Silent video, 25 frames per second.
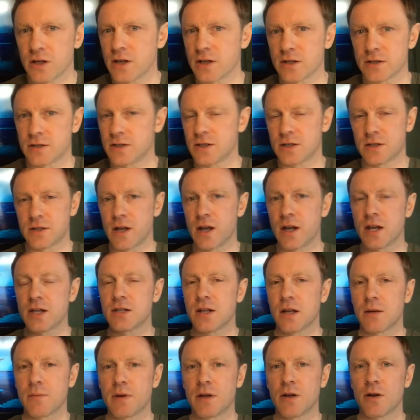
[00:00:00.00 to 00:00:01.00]
It is
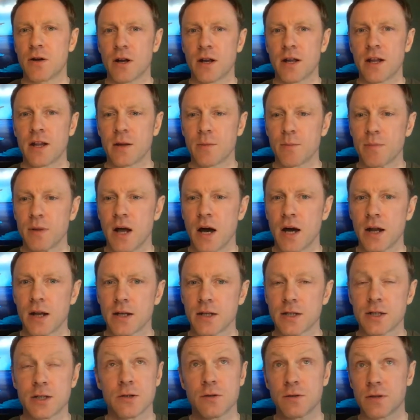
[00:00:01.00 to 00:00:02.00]
like being on an alien planet.
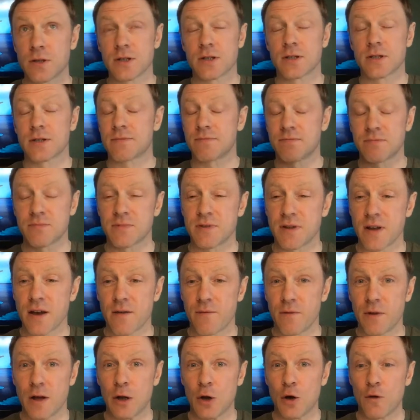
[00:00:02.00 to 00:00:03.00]
So there's
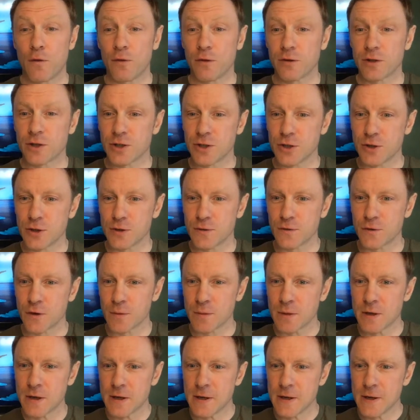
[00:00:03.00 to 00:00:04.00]
an awful lot to choose
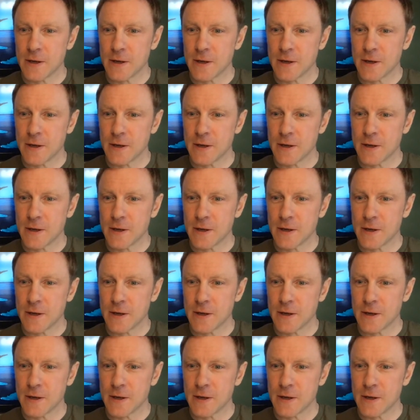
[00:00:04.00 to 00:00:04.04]
from.